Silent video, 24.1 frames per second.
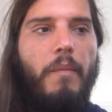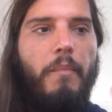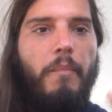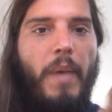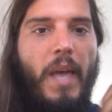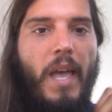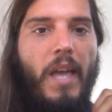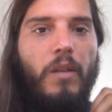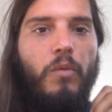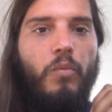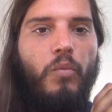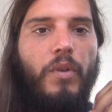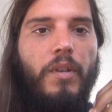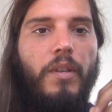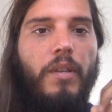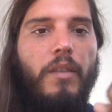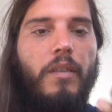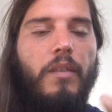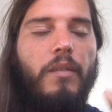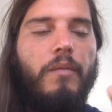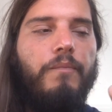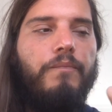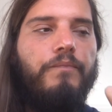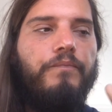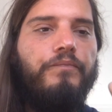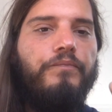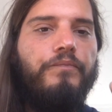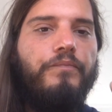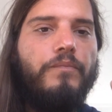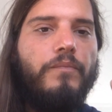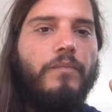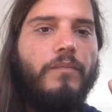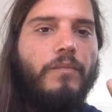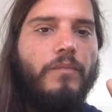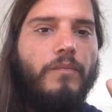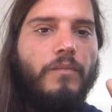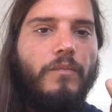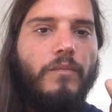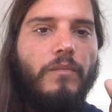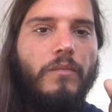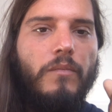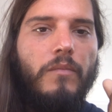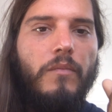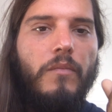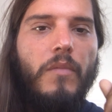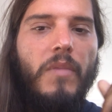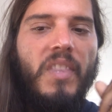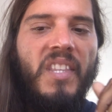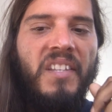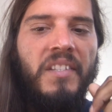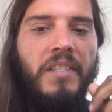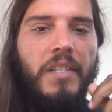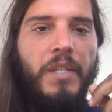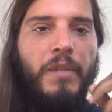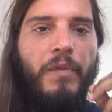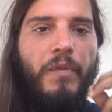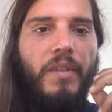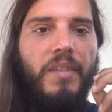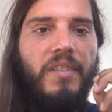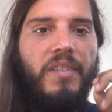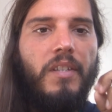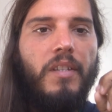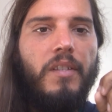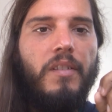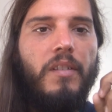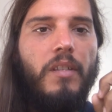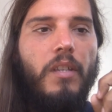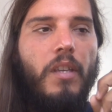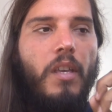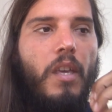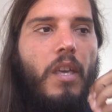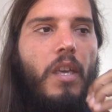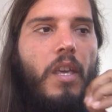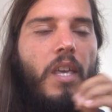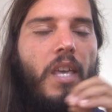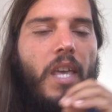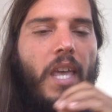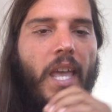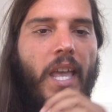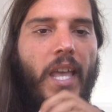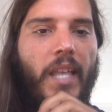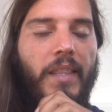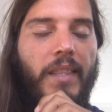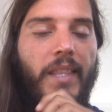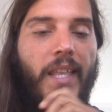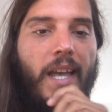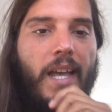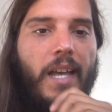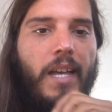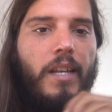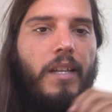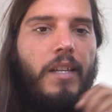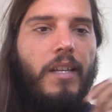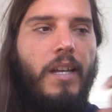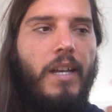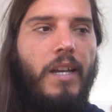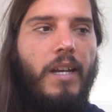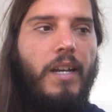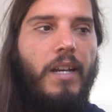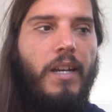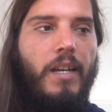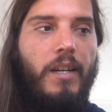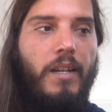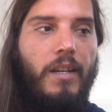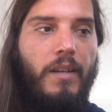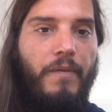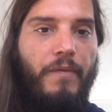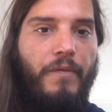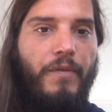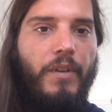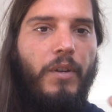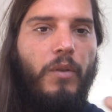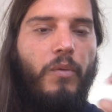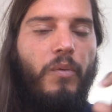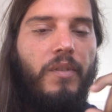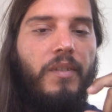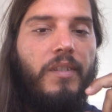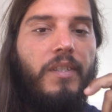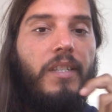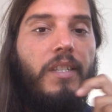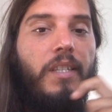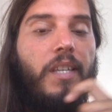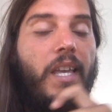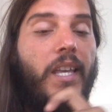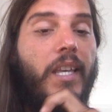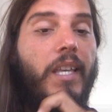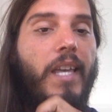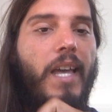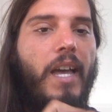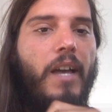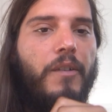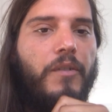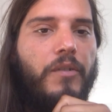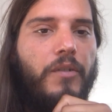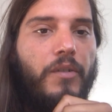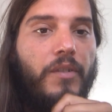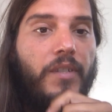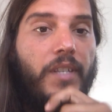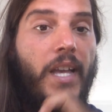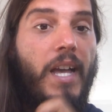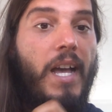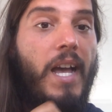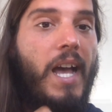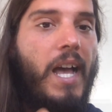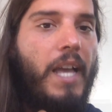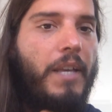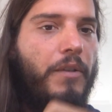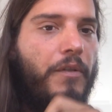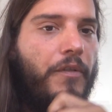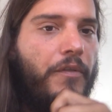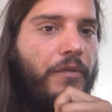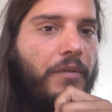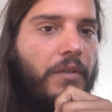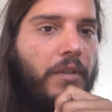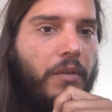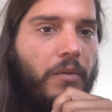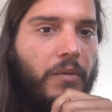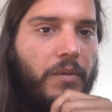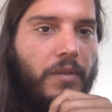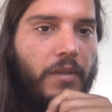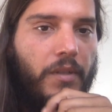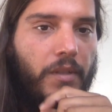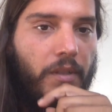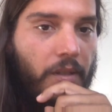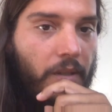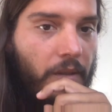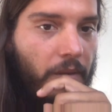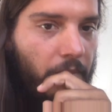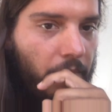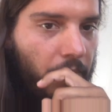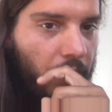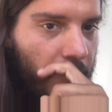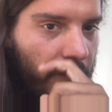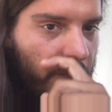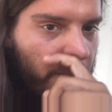bandwidth this is physics and that uh, frequency encounters a higher frequency